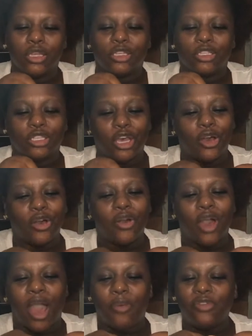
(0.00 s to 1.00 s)

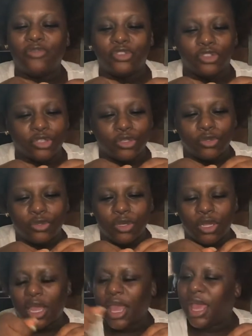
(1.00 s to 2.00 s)
So I withdrew,
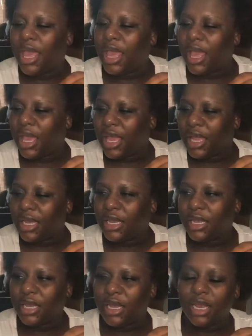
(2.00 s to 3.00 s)

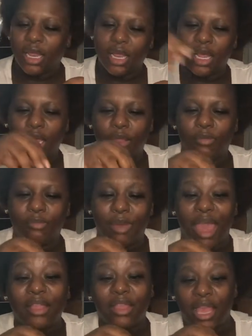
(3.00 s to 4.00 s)
and
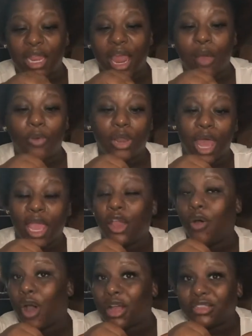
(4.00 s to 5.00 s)
back then I would like
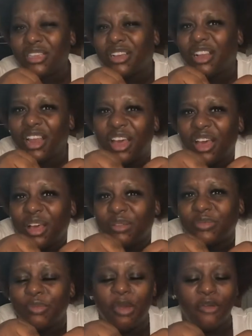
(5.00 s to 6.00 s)
go out to
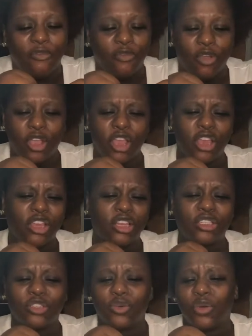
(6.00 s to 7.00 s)
clubs with my
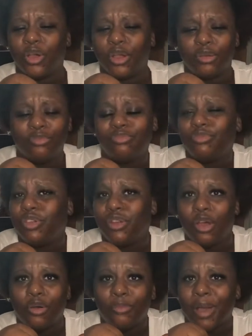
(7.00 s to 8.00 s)
friends or, you
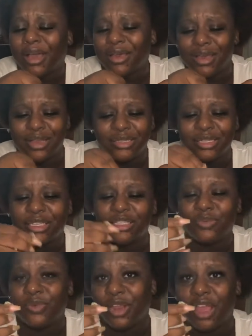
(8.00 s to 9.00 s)
know, my
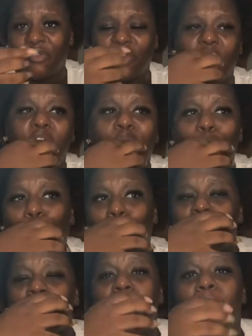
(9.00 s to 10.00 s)
cousins, whatever.
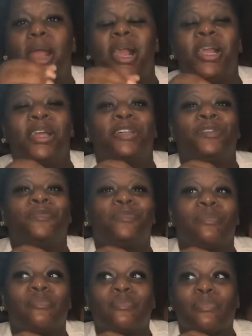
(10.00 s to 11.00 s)
And
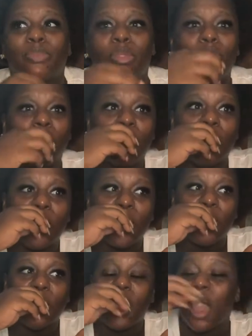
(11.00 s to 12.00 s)

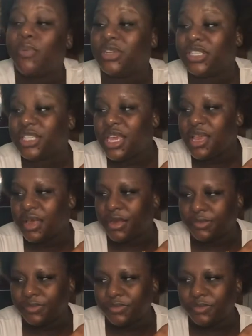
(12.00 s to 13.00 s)
I would see
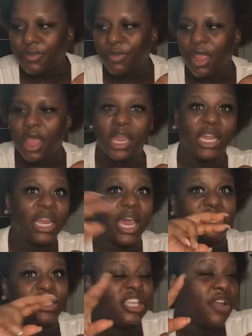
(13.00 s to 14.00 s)
him in
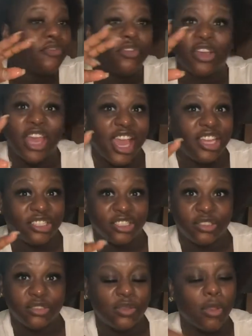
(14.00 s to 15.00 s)
like several
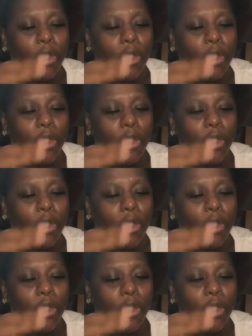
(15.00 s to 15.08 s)
occasions